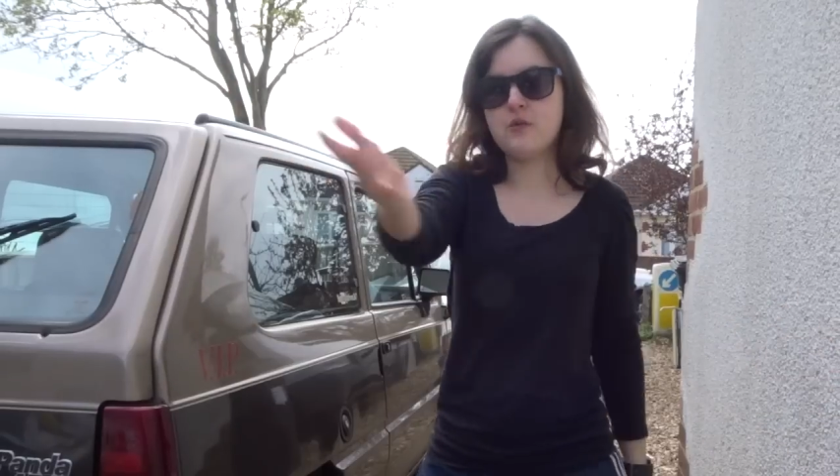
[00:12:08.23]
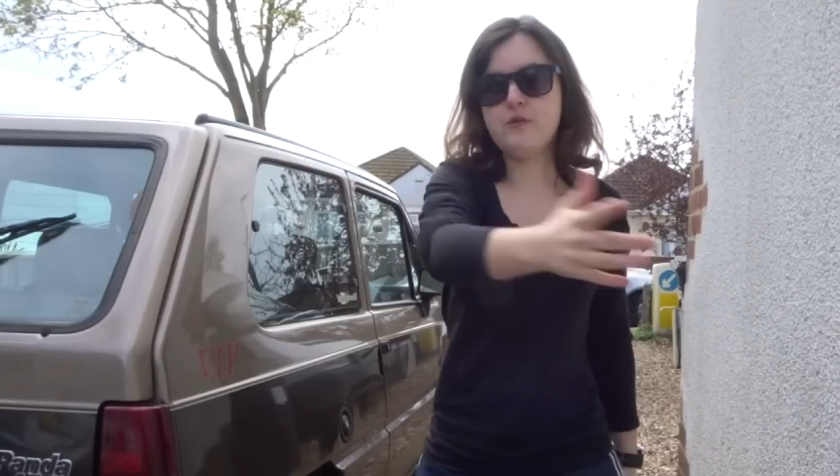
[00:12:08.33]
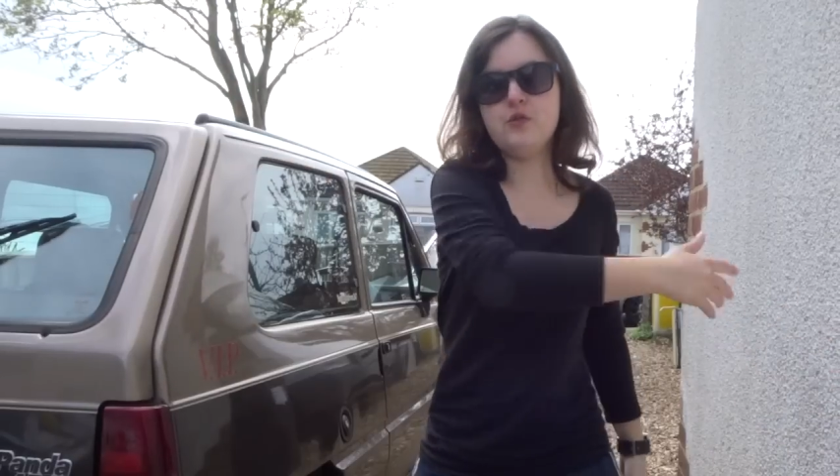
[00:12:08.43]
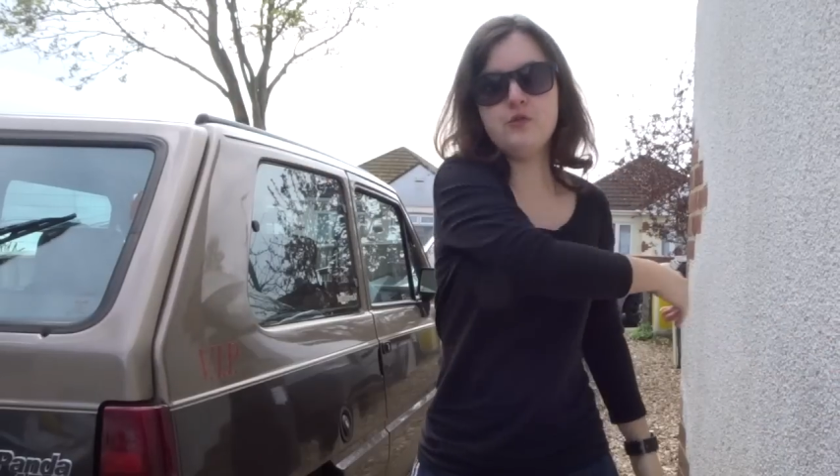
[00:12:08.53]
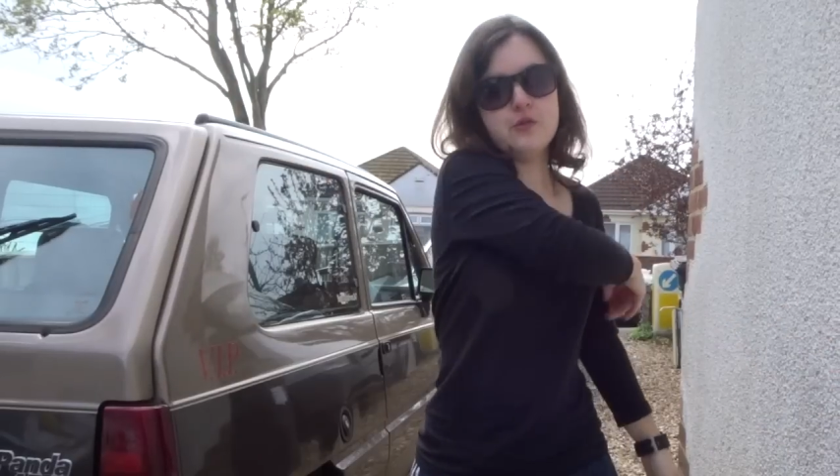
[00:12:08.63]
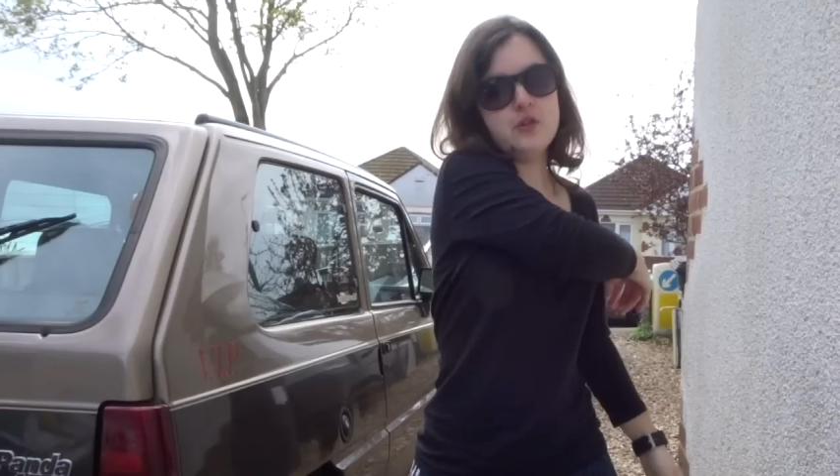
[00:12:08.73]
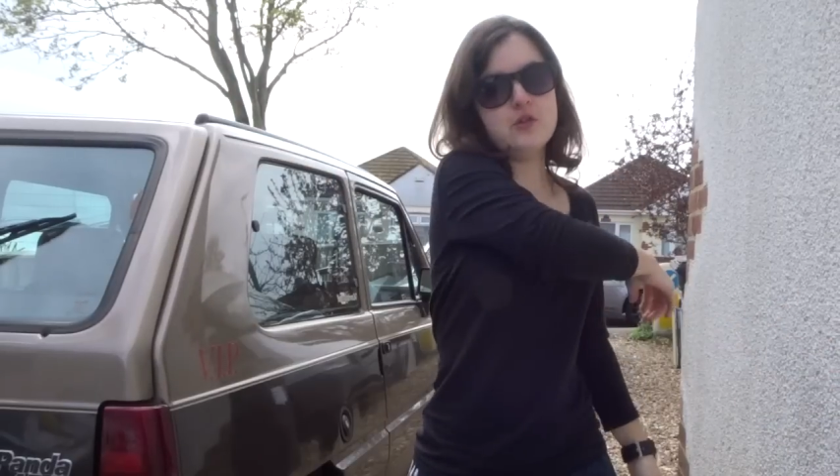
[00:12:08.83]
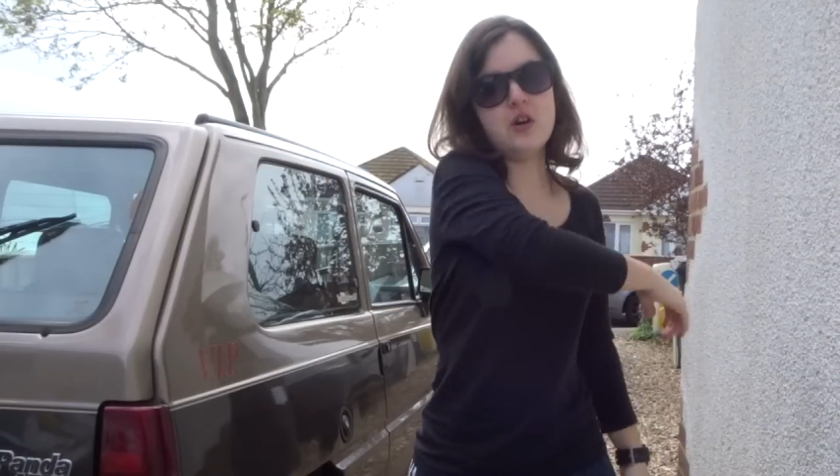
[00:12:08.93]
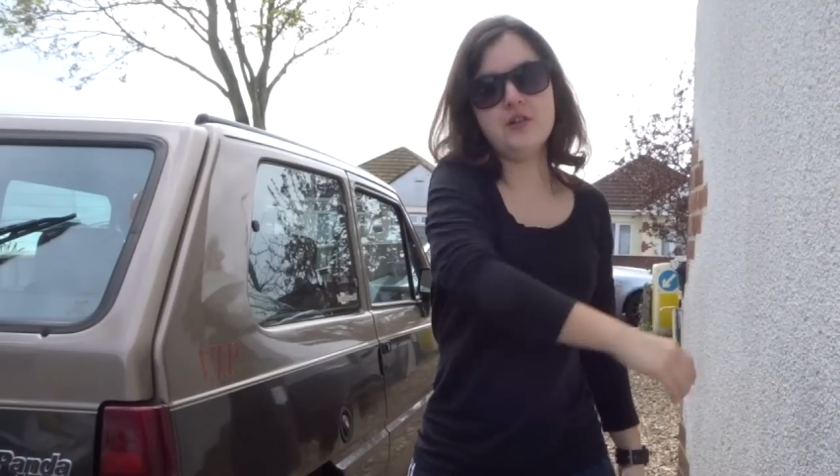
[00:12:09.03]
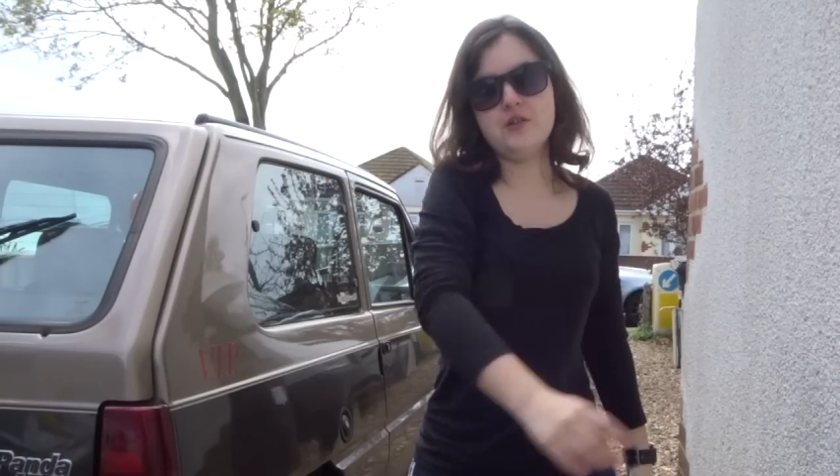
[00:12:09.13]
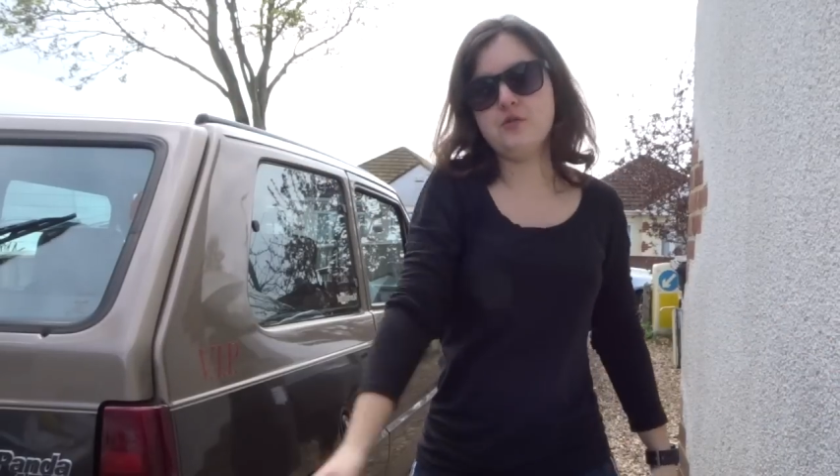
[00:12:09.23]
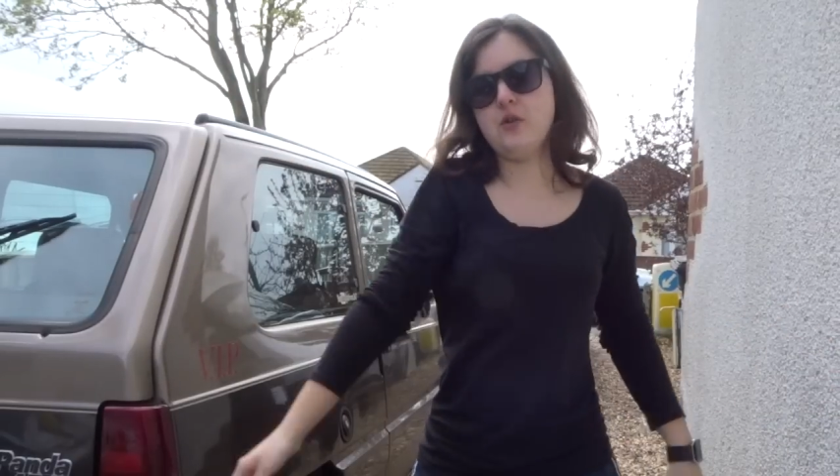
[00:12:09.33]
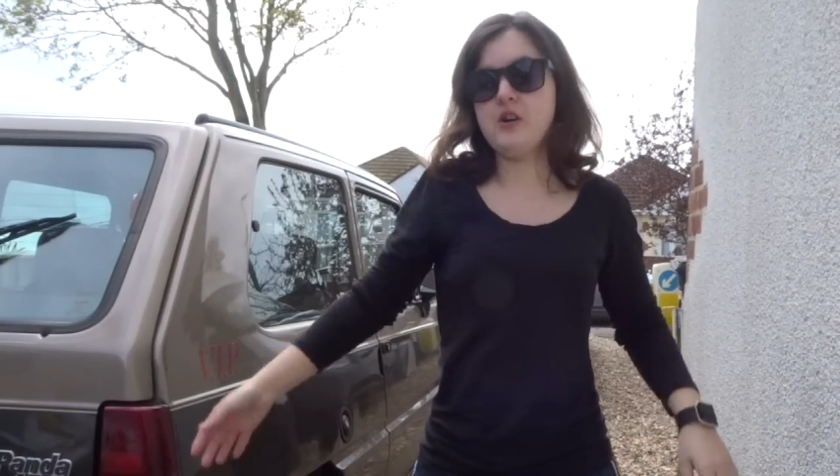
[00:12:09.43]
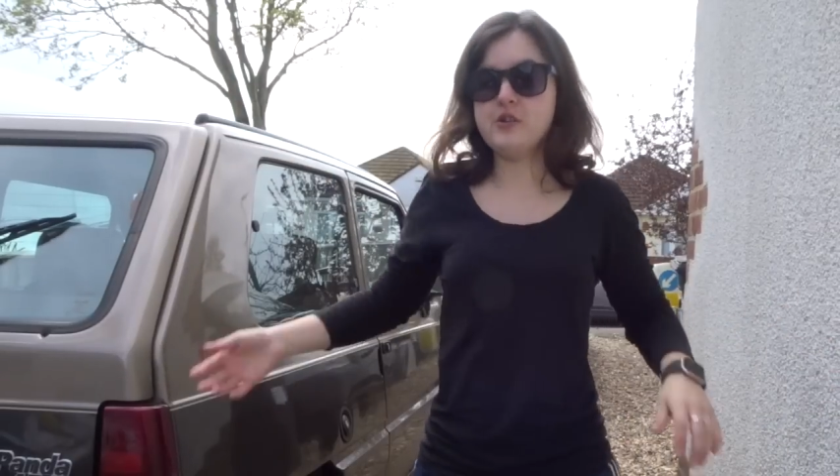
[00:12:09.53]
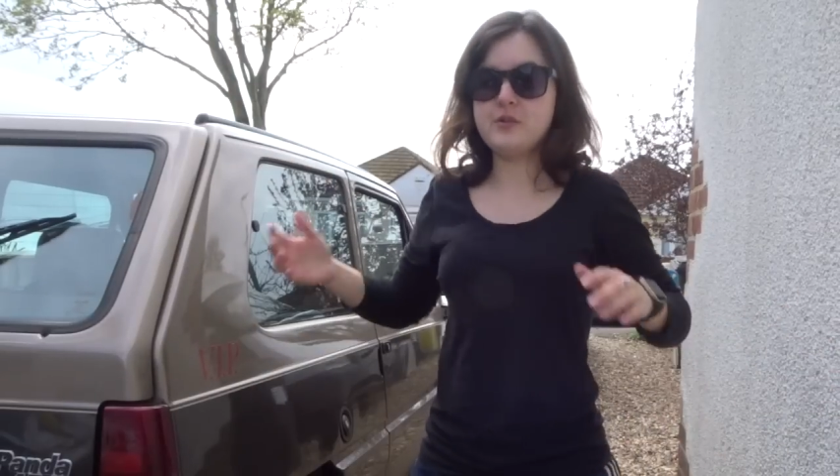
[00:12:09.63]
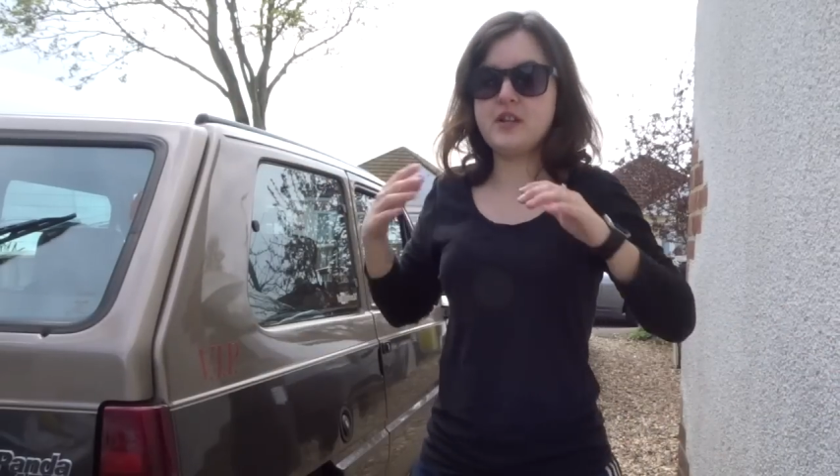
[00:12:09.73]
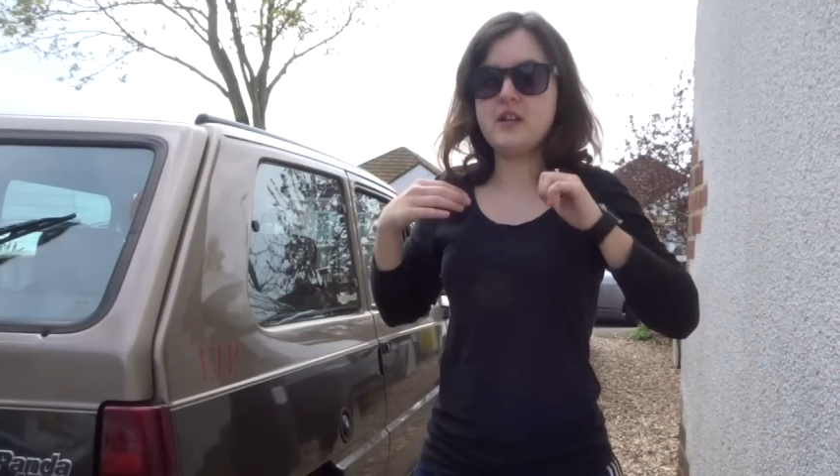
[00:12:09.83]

For you, you guys, it's all 100%